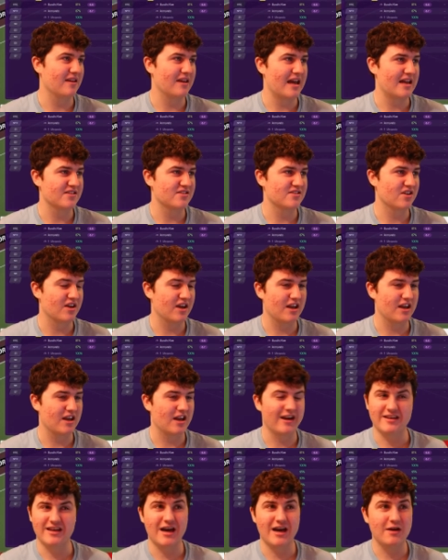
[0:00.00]
get stuck in
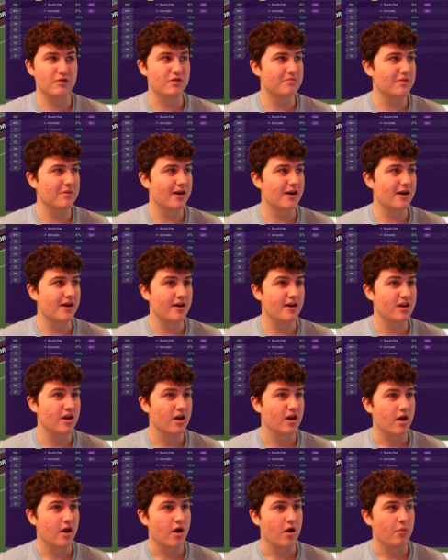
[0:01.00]
at the hour mark.
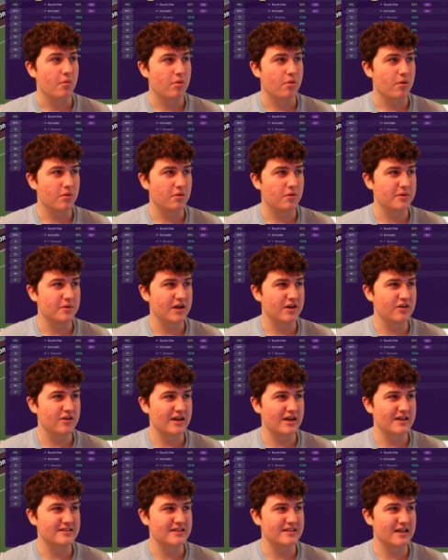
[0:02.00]
Probably a good
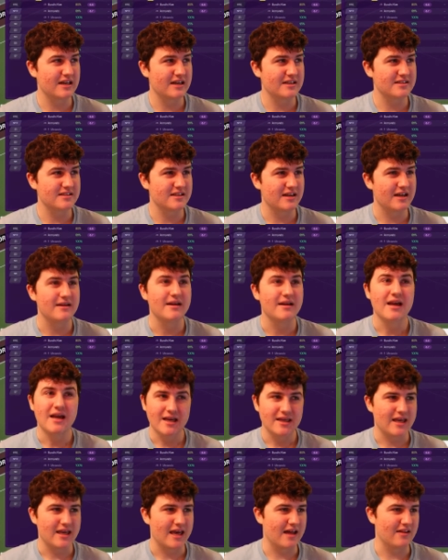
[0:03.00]
idea, isn't it?
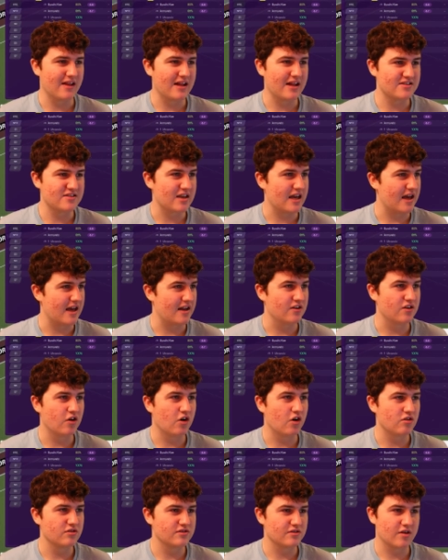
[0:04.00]
Yeah, let's uh,
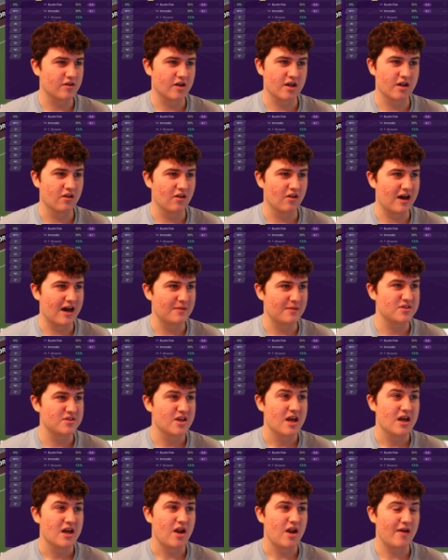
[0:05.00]
not collapse.
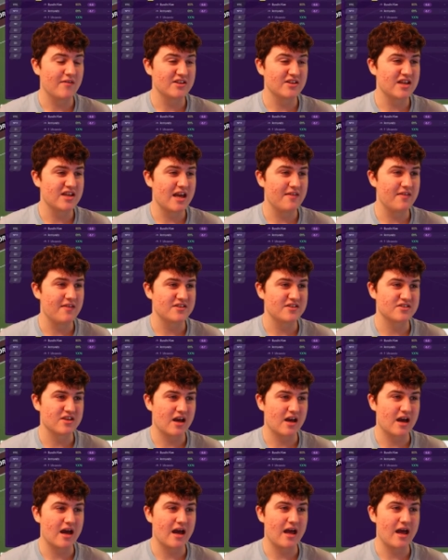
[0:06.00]
Having said this,
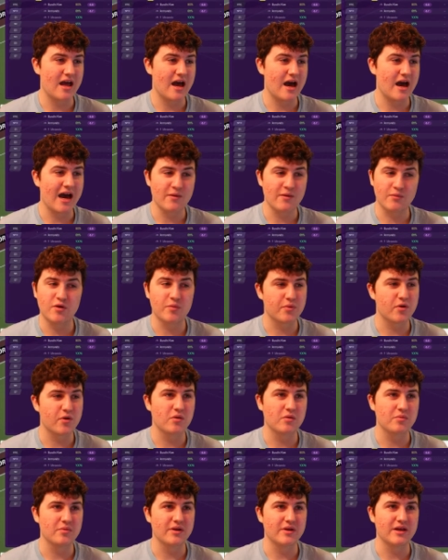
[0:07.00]
I will
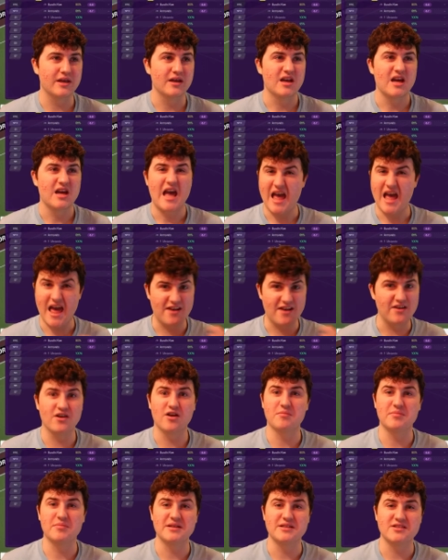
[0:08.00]
probably end
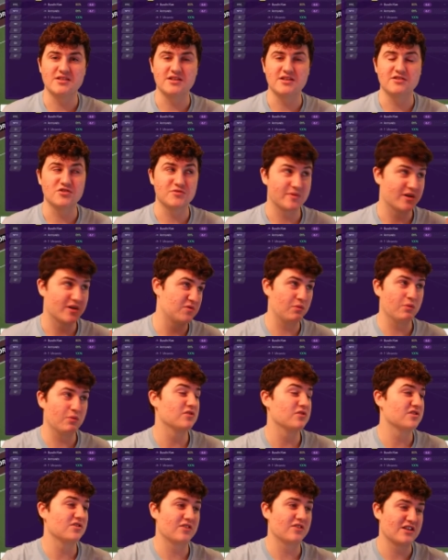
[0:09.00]
up in tears because we will
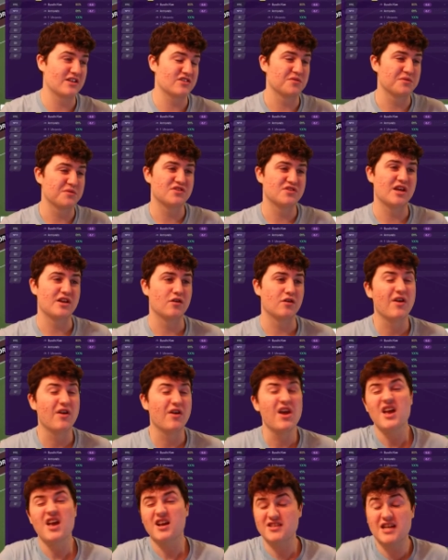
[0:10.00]
still get someone sent off.
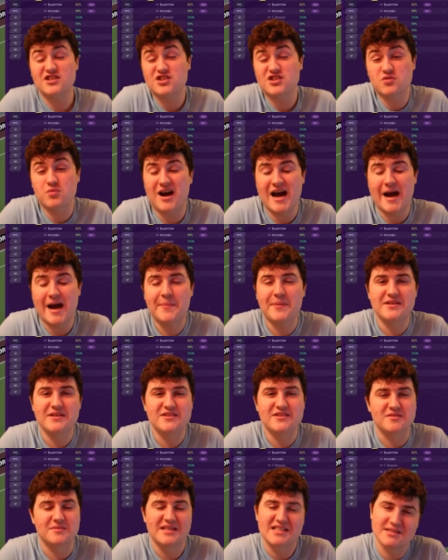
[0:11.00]
Because that's just what happens
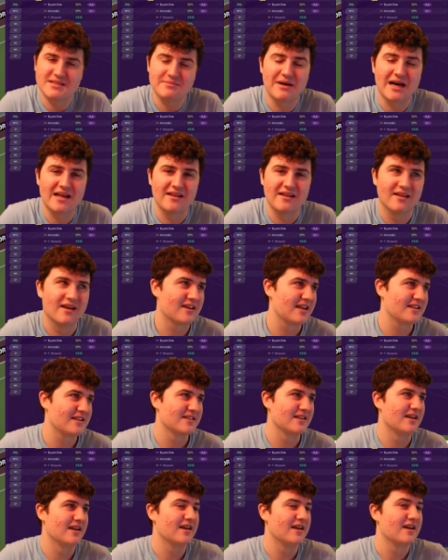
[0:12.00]
to me. It's my luck,
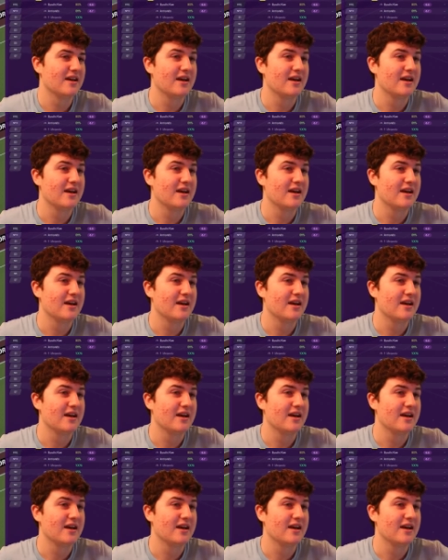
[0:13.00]
isn't it?